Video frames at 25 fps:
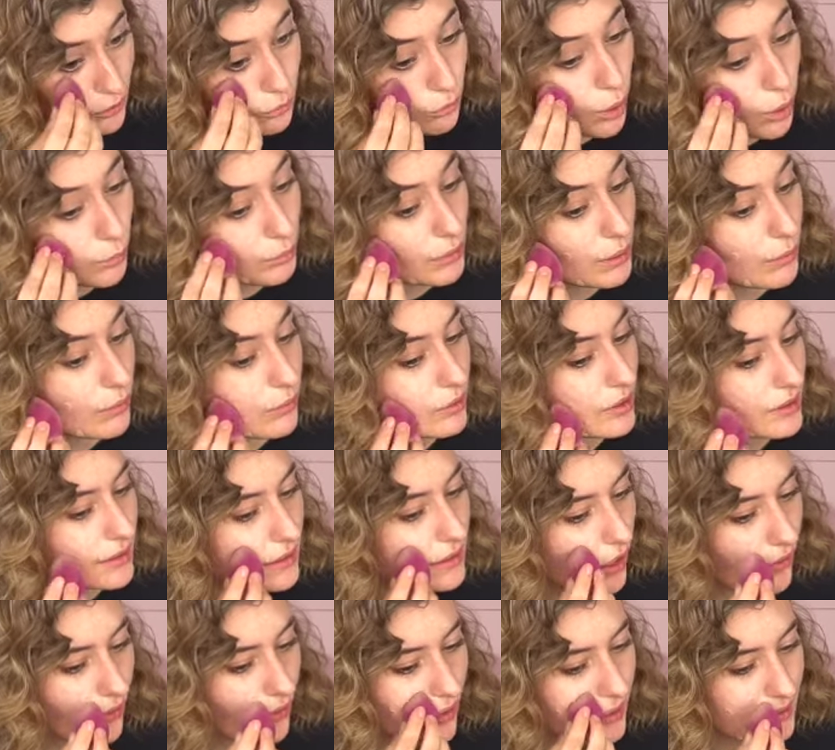won't be able to
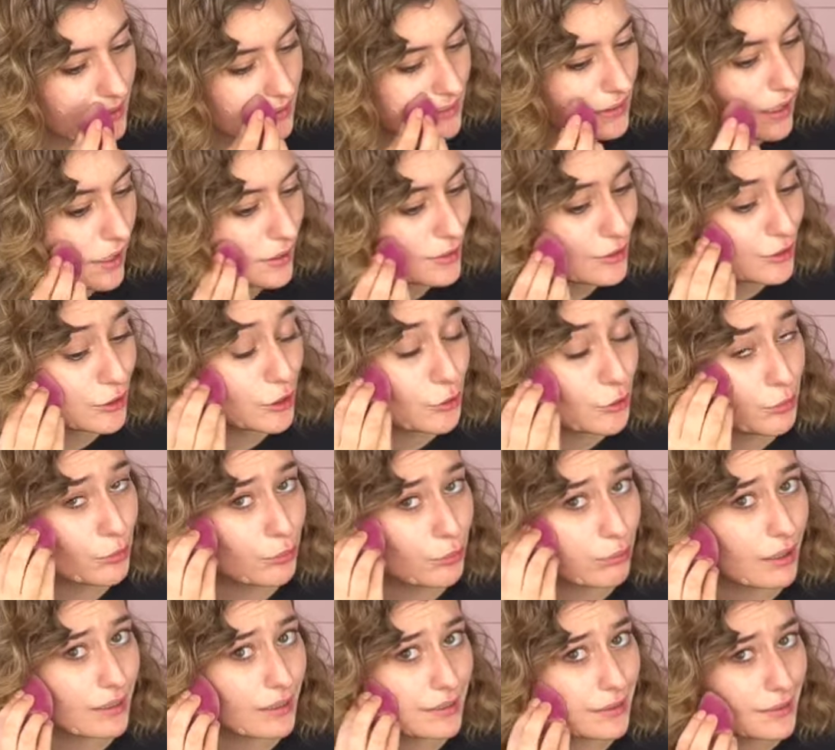tell that it's not super
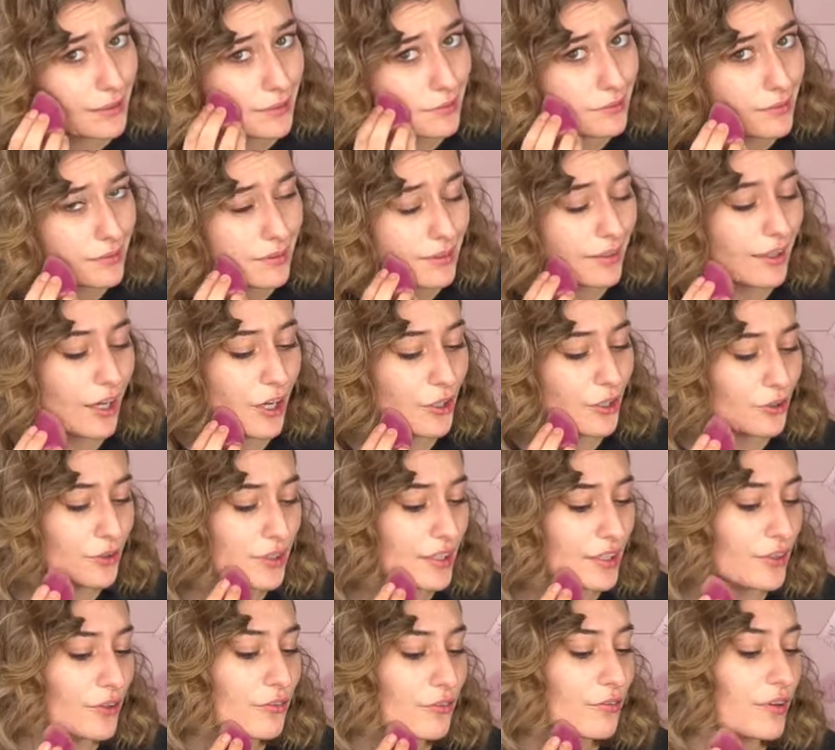blended
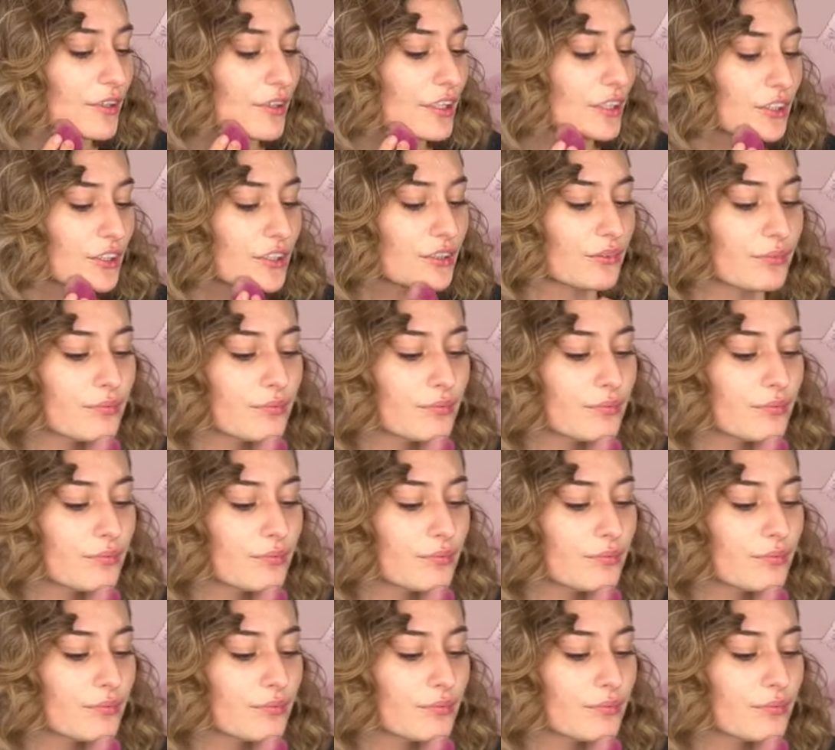underneath your foundation.